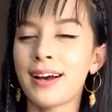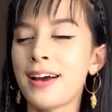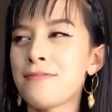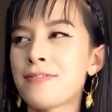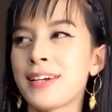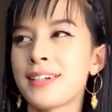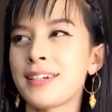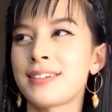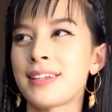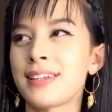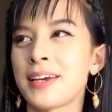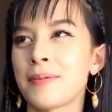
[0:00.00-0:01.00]
I find
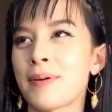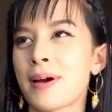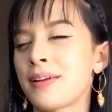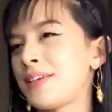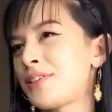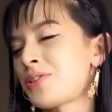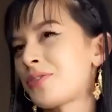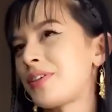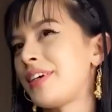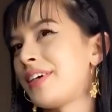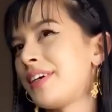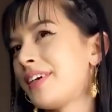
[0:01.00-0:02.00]
thinking about
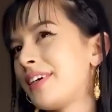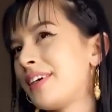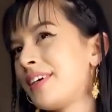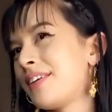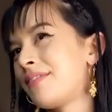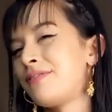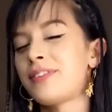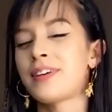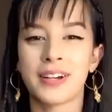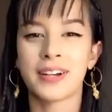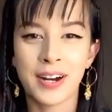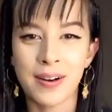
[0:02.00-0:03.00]
history
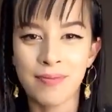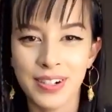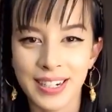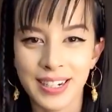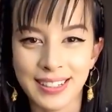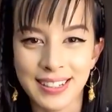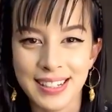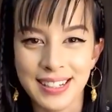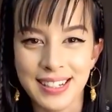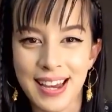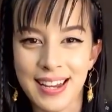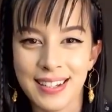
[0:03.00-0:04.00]
very comforting these
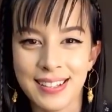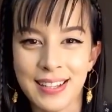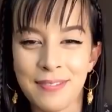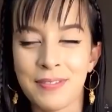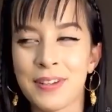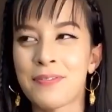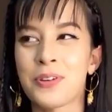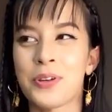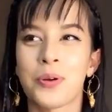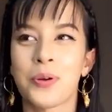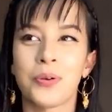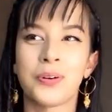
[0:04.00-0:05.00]
days, even if
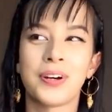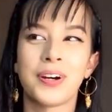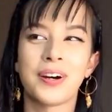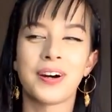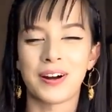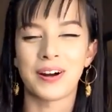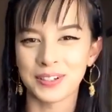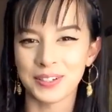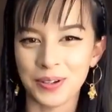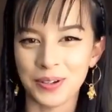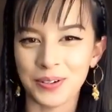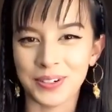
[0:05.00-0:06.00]
you aren't a
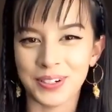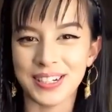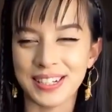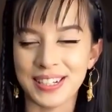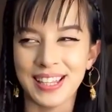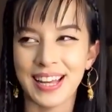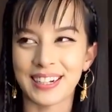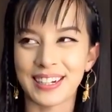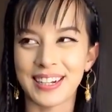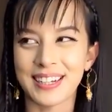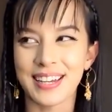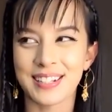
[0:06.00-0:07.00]
stoner, because it's like,
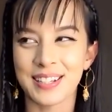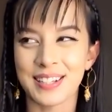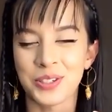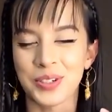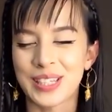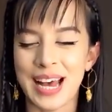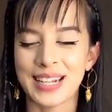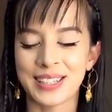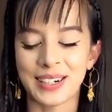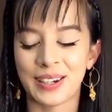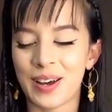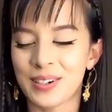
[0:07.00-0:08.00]
oh, yes, history's
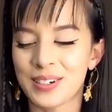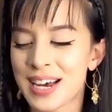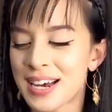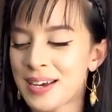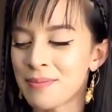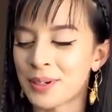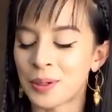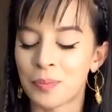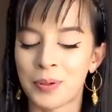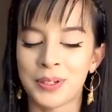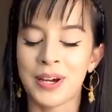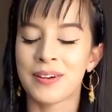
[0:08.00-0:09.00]
lasted a long time. It'll
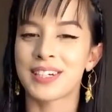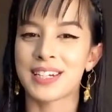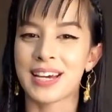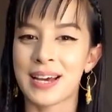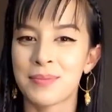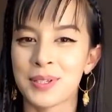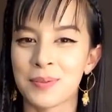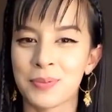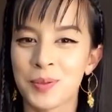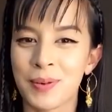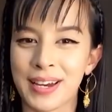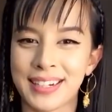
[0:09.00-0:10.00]
put current times in
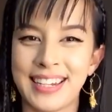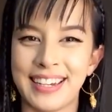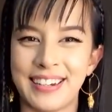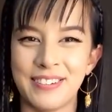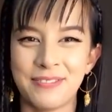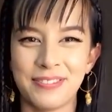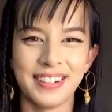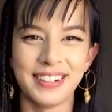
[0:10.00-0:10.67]
perspective.